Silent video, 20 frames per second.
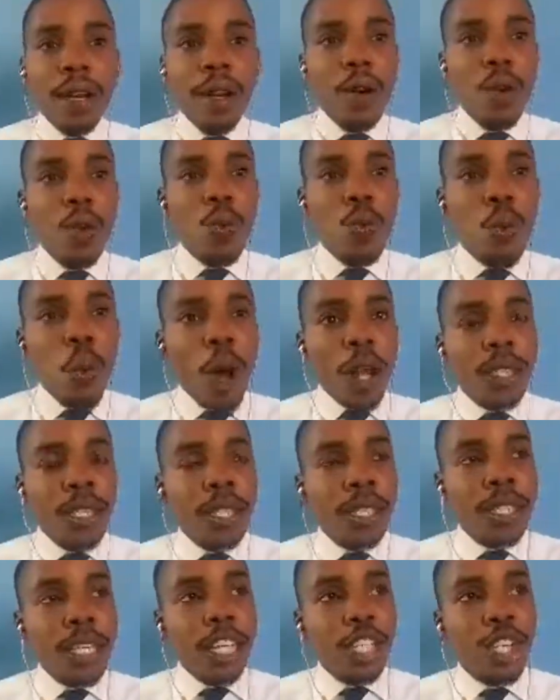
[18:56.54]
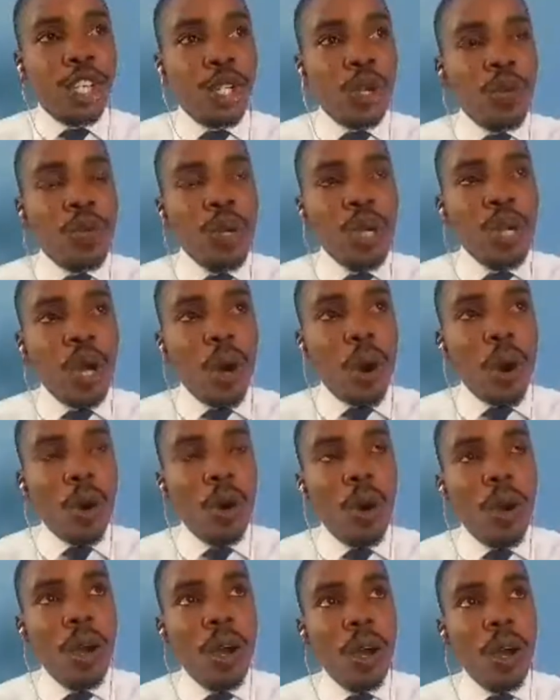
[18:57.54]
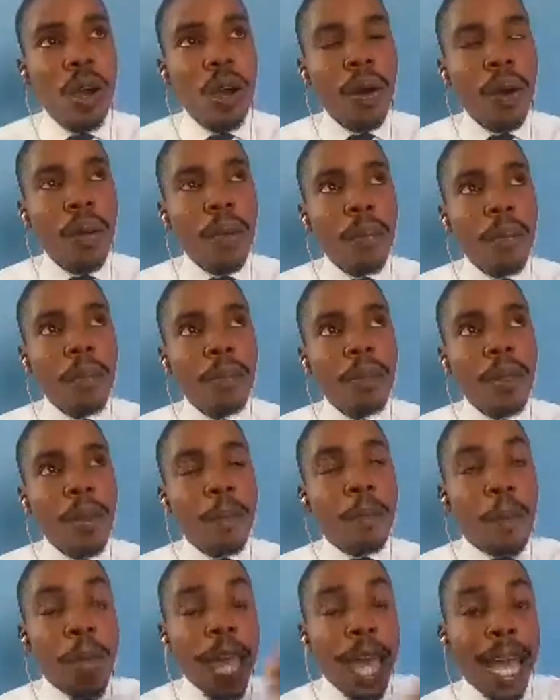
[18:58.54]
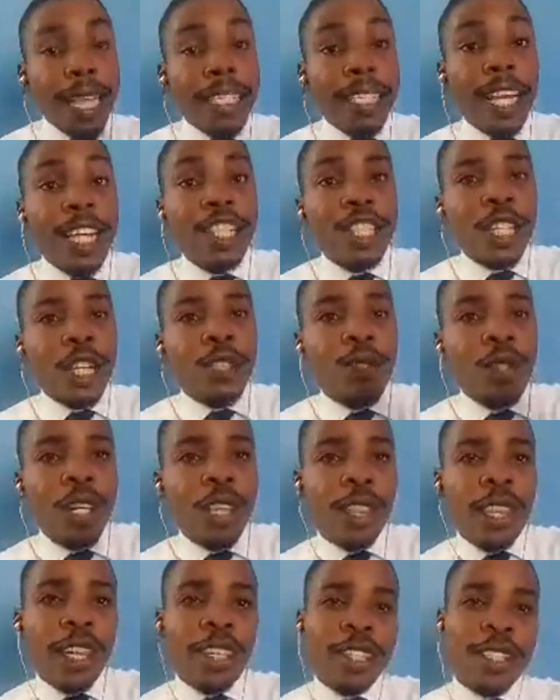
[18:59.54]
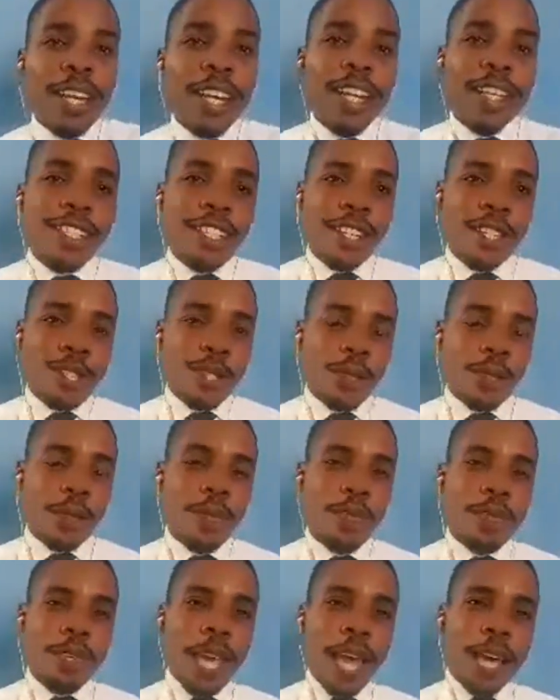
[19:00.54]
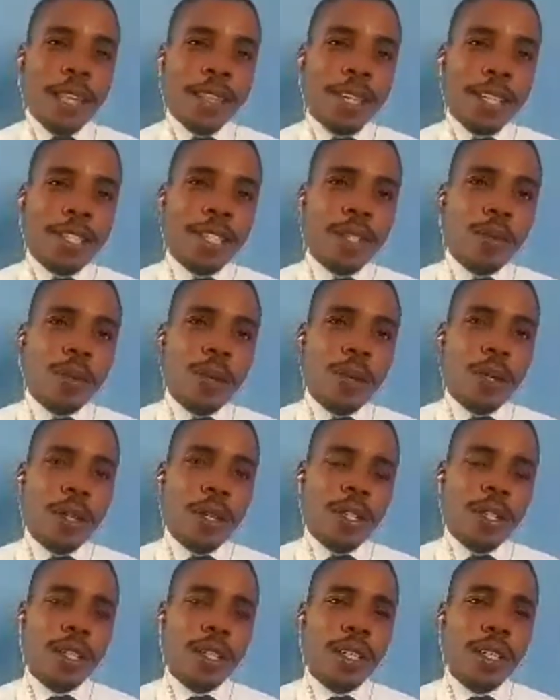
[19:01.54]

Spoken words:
what they should know. Pay attention to the things they listen to. Yeah, that's the word.